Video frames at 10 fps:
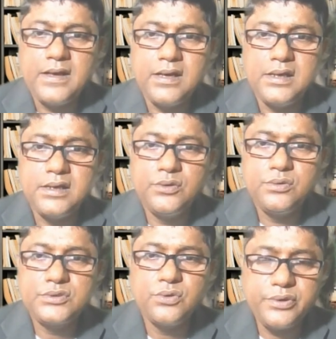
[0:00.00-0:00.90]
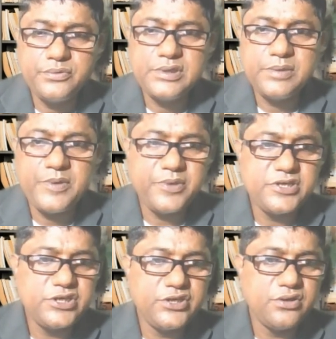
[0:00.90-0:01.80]
you the
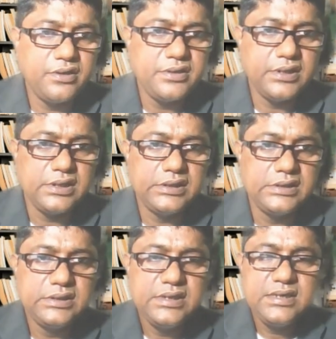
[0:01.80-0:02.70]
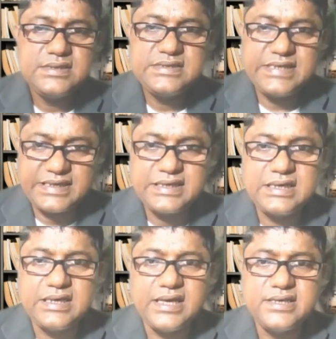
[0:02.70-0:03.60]
PPT on
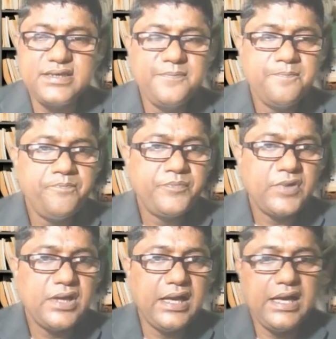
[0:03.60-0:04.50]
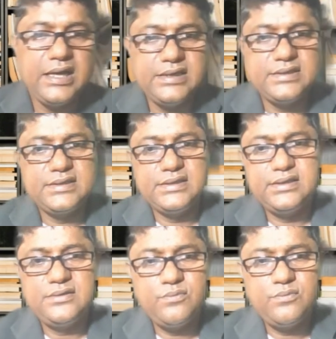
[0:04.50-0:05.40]
technical writing. And
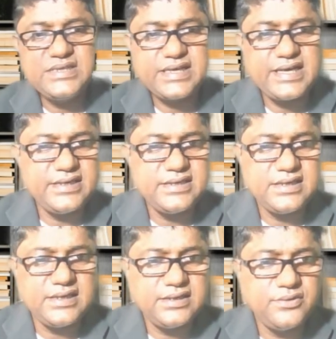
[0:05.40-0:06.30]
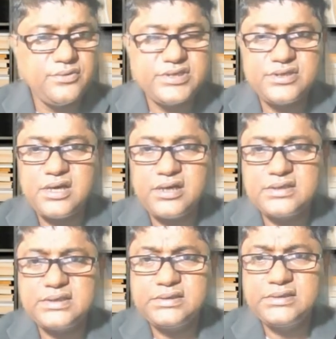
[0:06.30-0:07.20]
once again, it's not,
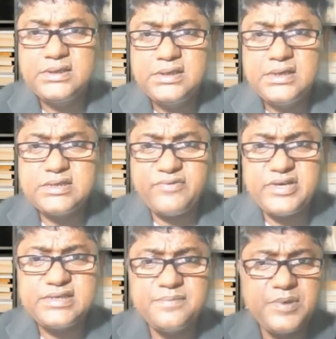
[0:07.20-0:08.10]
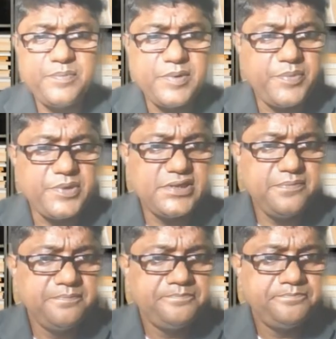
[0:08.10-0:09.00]
it's a very simple PPT.